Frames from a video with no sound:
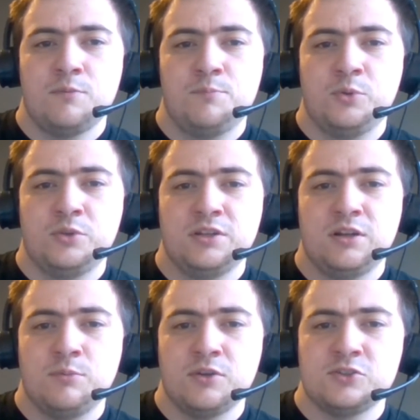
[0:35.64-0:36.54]
building
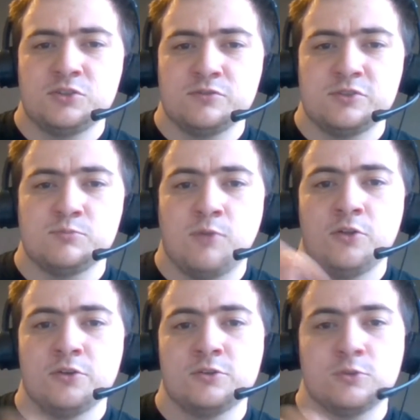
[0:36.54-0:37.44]
a bunch of
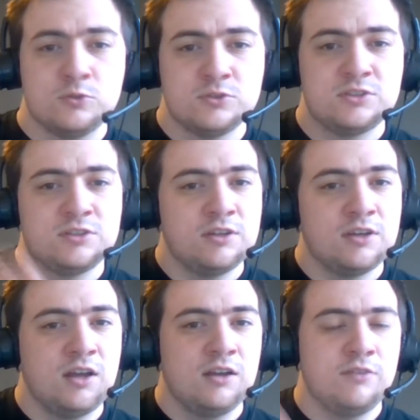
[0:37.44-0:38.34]
smaller goals
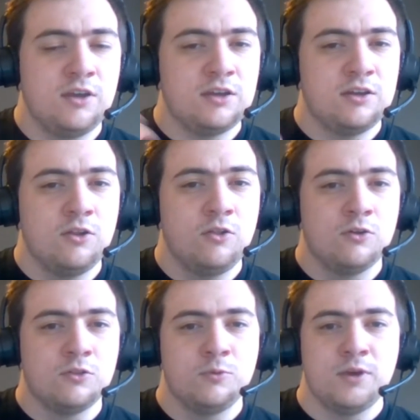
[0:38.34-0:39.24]
kind of like
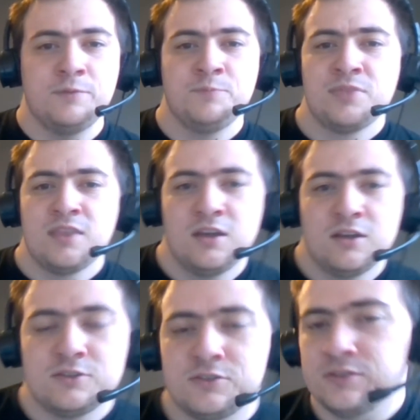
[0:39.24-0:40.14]
along the way.
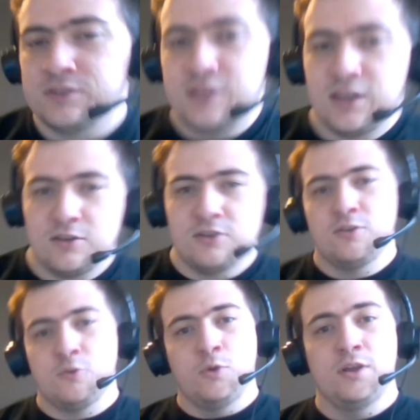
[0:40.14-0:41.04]
So let's take
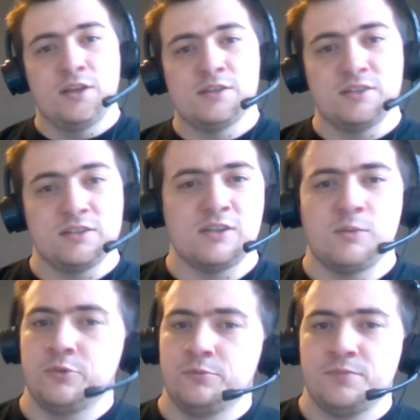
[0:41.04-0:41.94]
Gwent as an
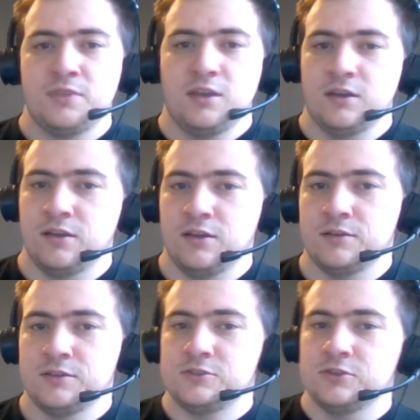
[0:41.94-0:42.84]
example.
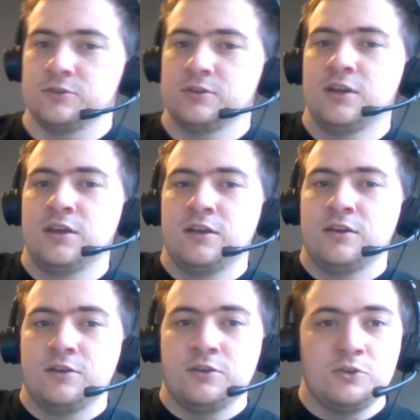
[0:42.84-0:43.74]
So
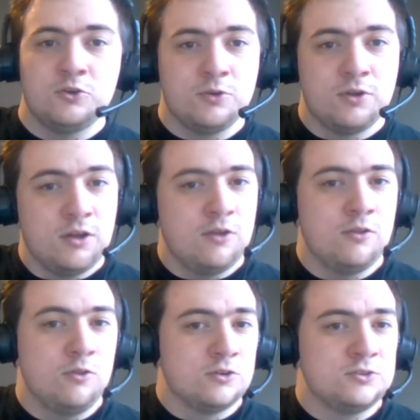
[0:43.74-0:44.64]
your
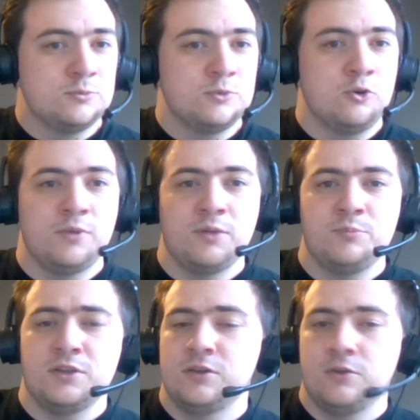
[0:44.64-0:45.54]
long-term goal might
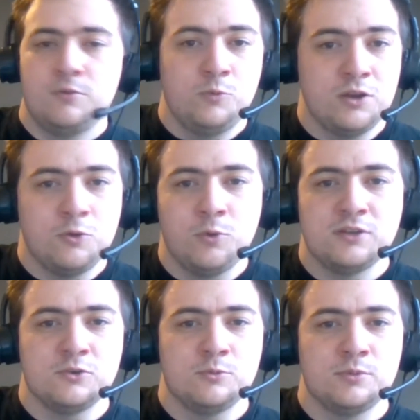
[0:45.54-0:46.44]
be win a
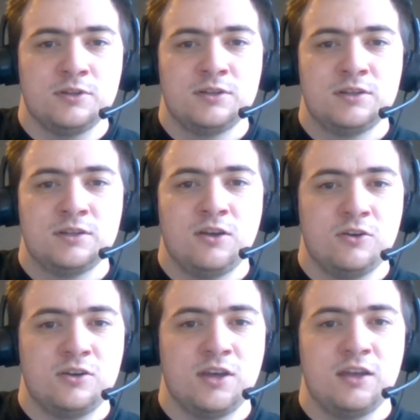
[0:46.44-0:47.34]
Gwent Open.
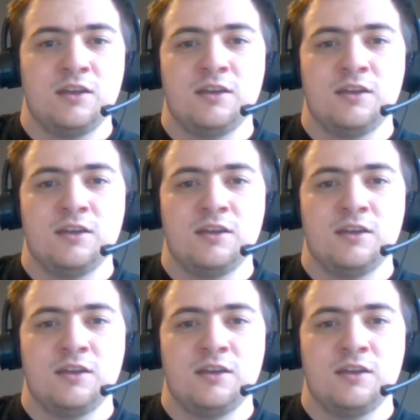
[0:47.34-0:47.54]
Okay,